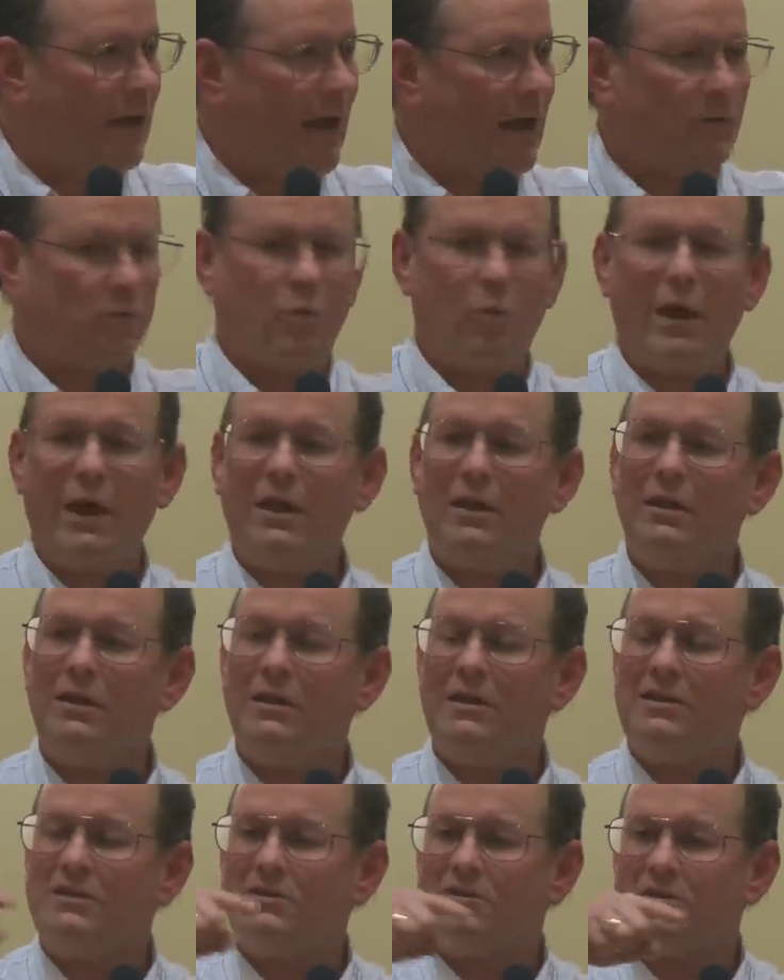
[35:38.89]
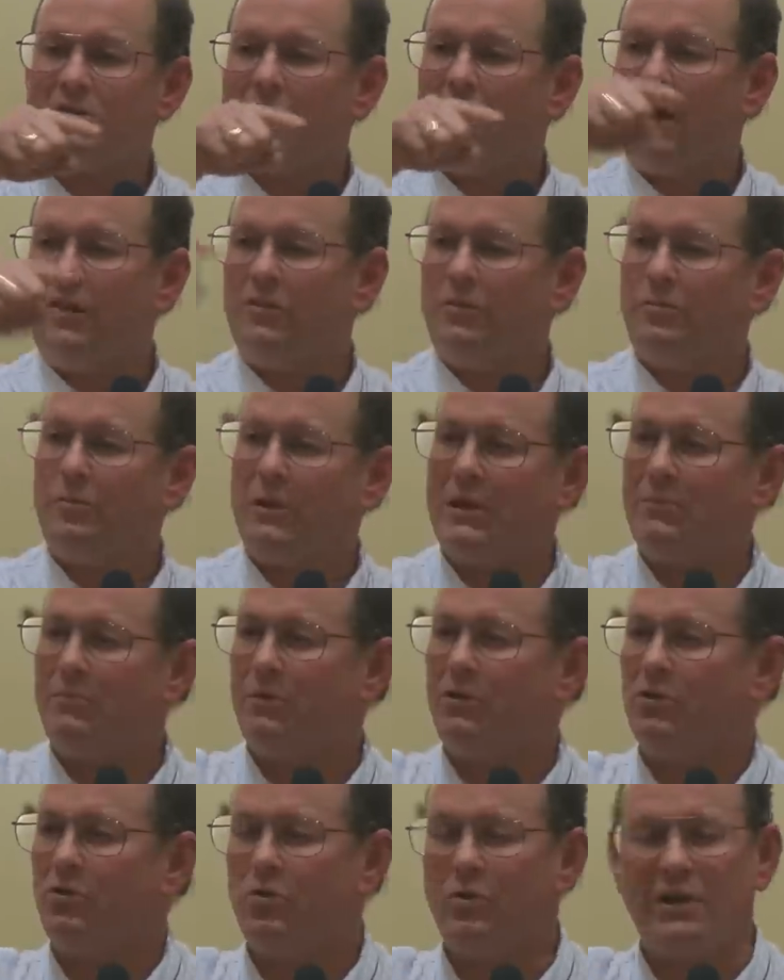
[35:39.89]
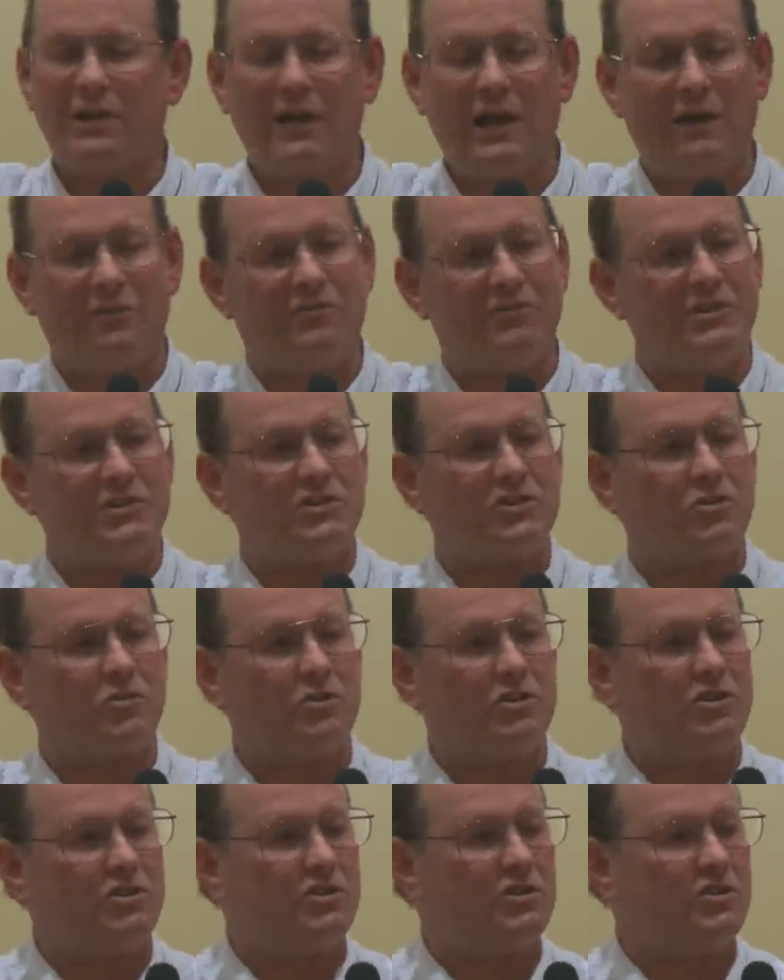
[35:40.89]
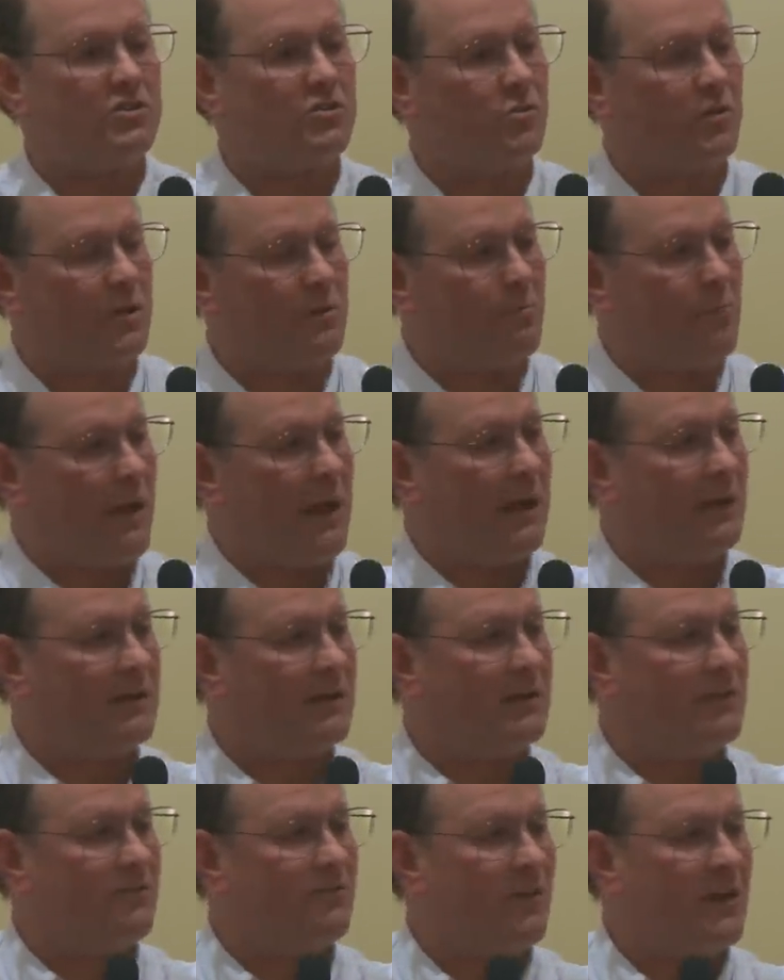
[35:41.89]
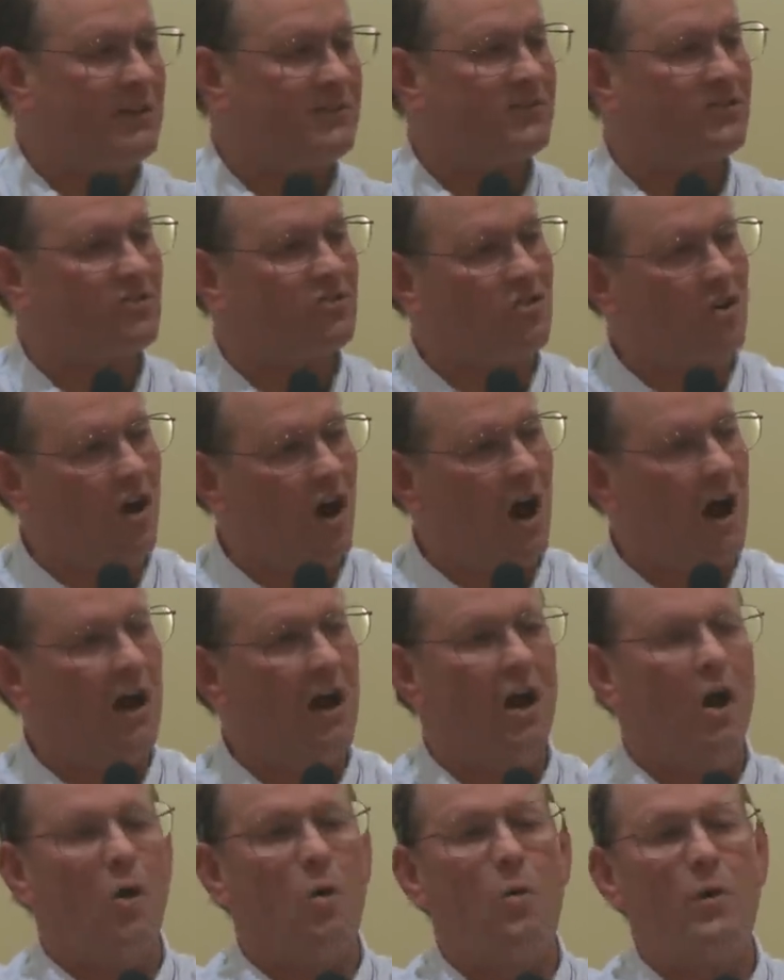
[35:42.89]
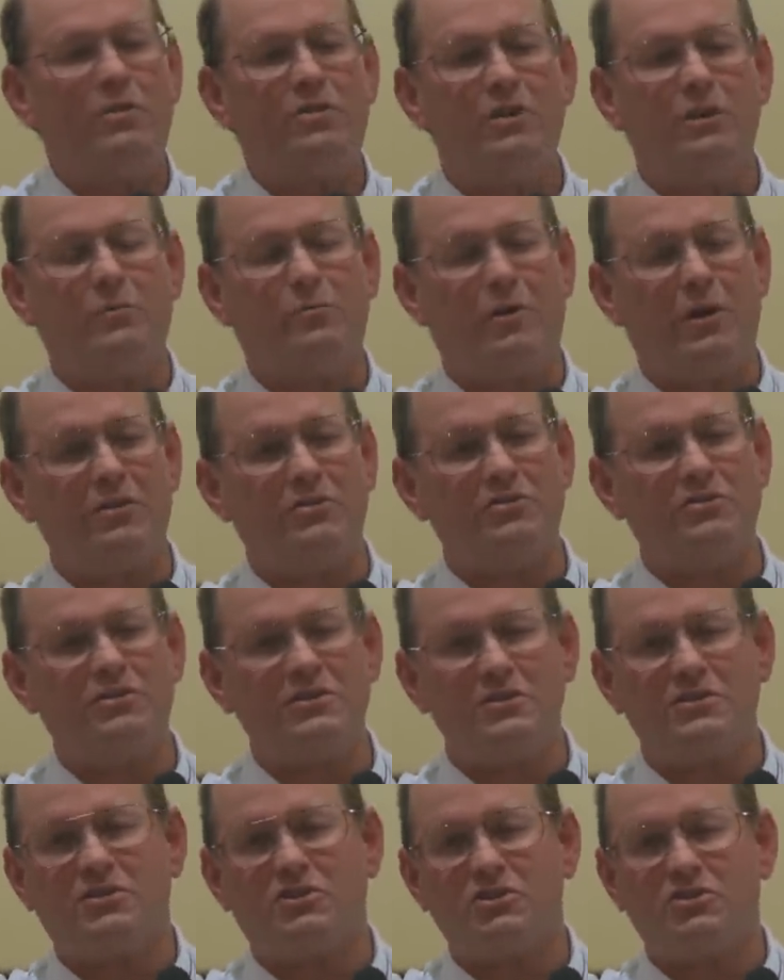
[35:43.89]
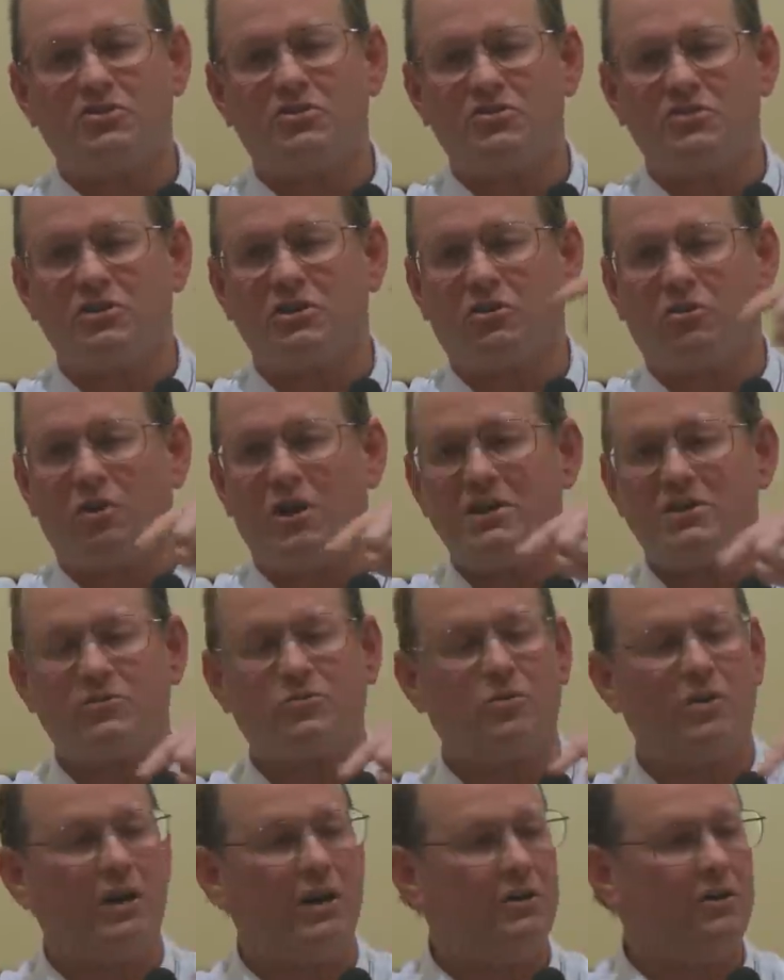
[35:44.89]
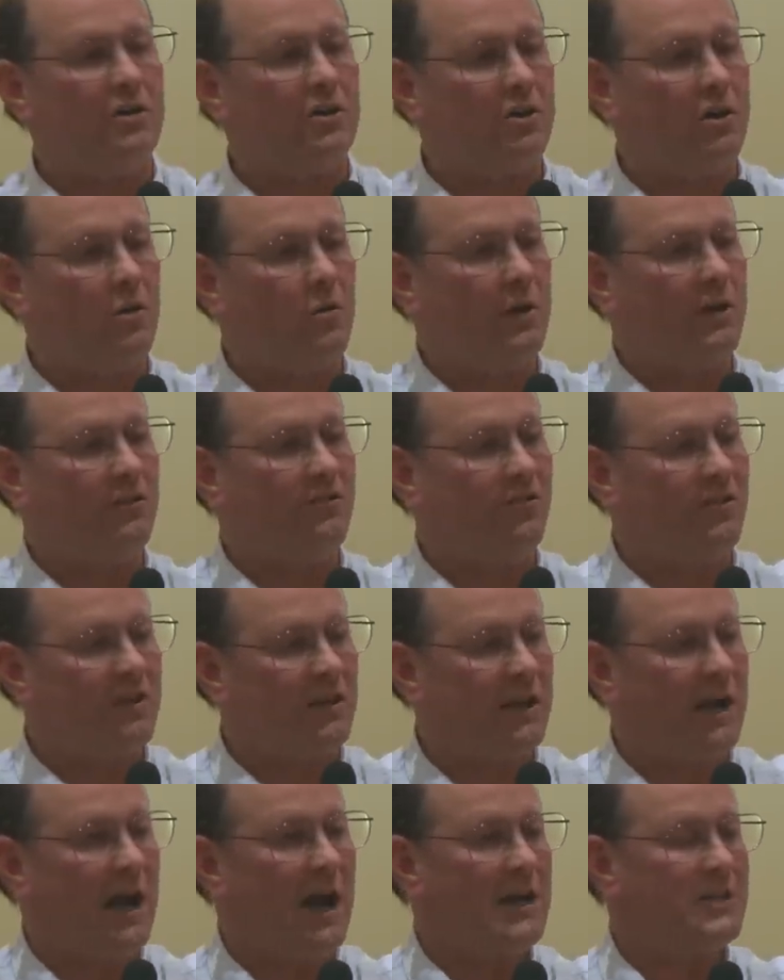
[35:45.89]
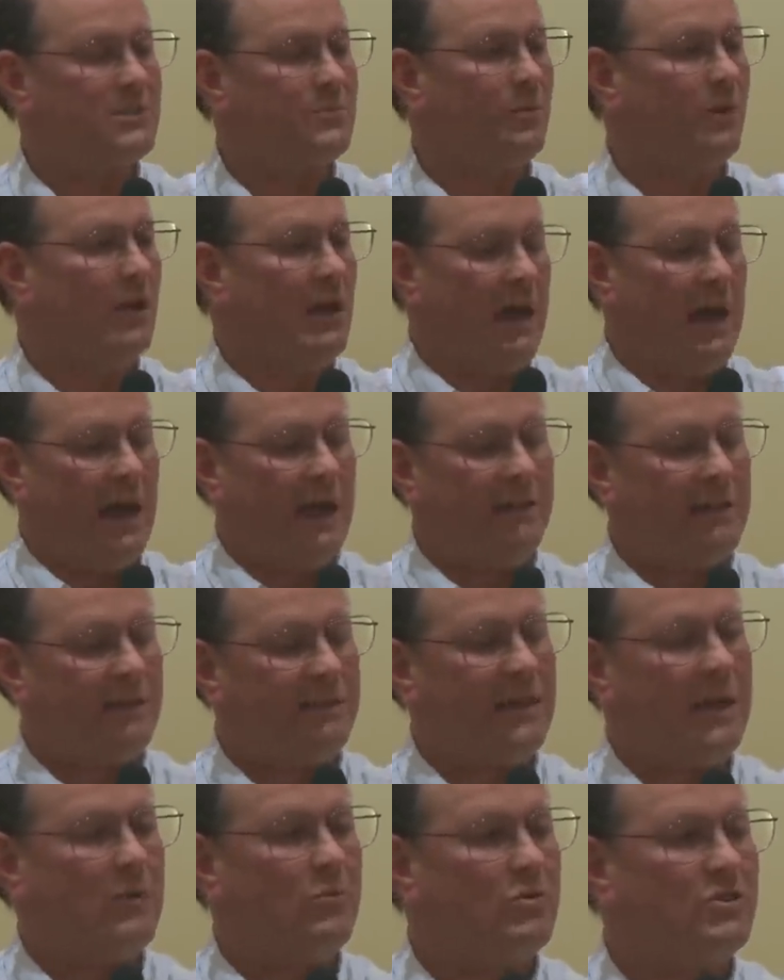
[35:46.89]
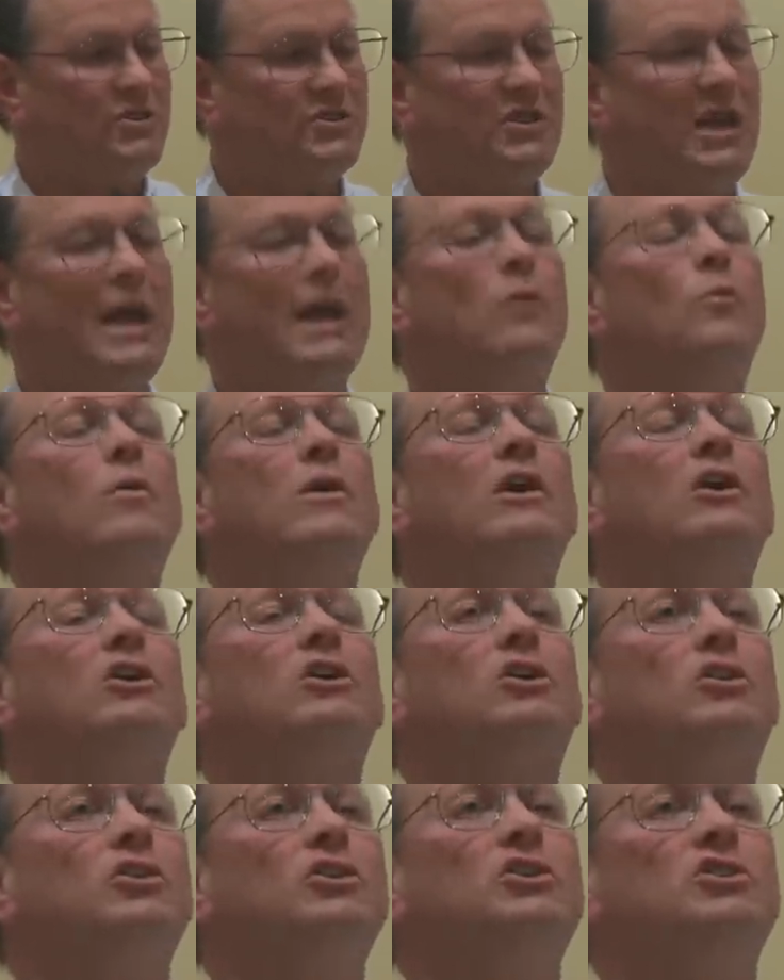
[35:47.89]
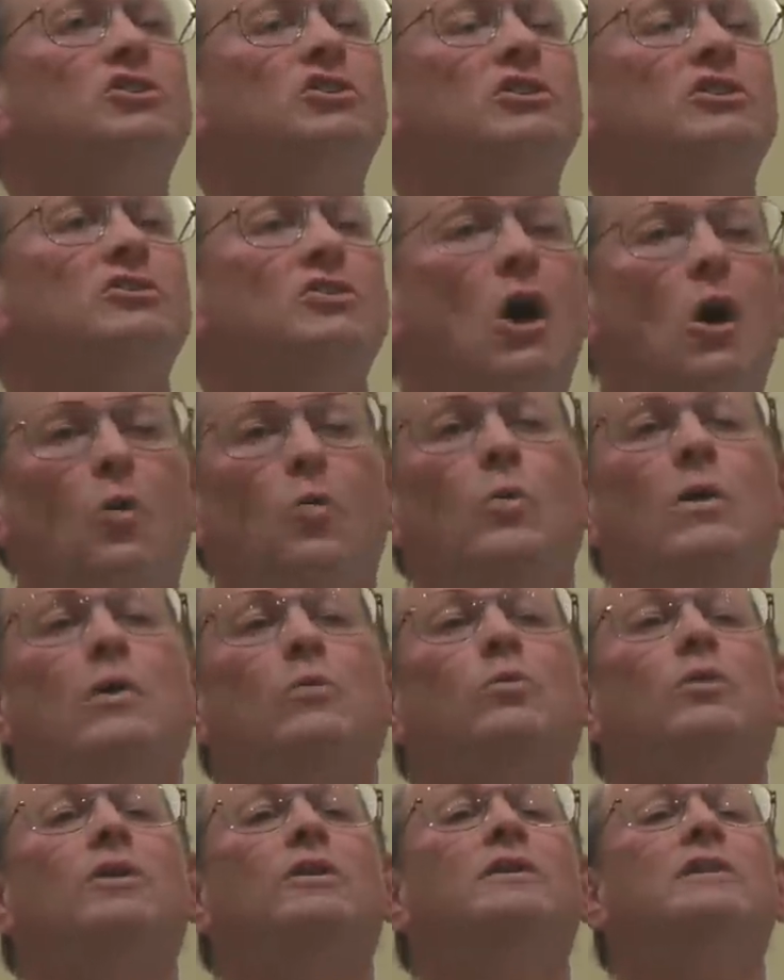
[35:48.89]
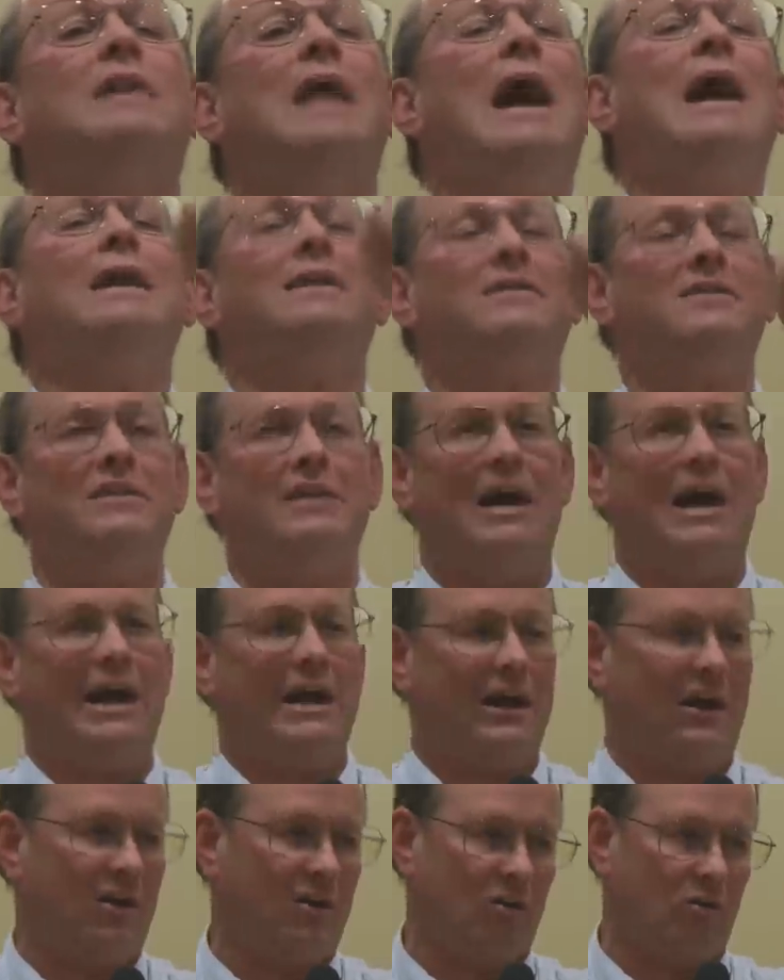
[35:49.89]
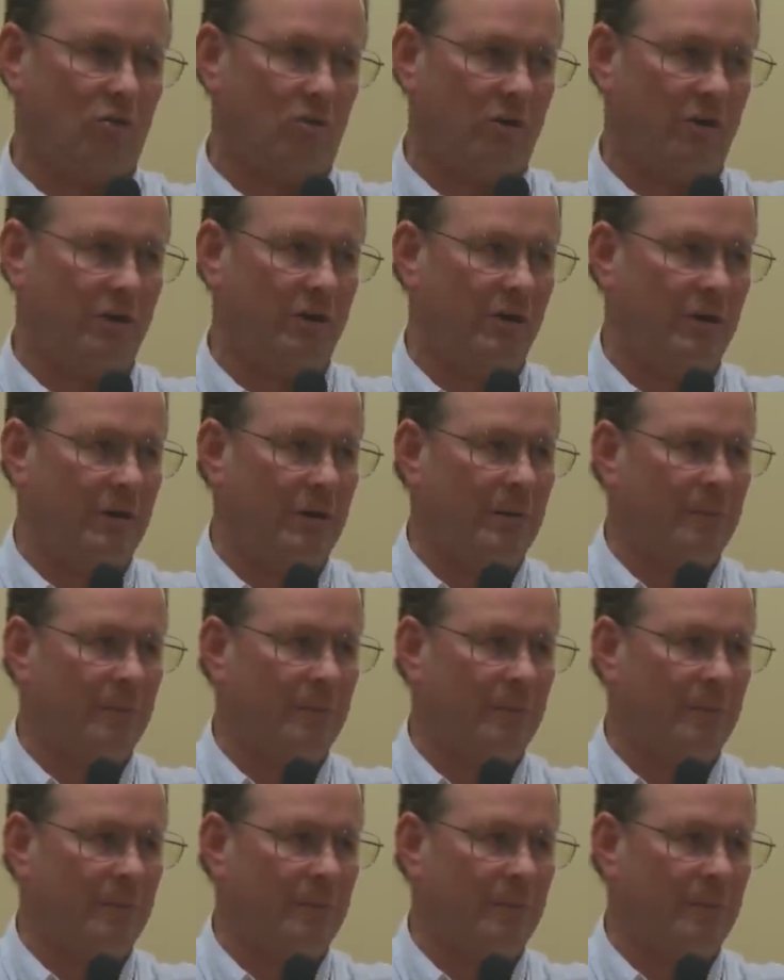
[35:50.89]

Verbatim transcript: And when these other people who had left, these Christians who had abandoned the faith, saw what their brothers and sisters in Christ were undergoing for the gospel, and that they were saying, "We are Christians, we will not deny our Lord,"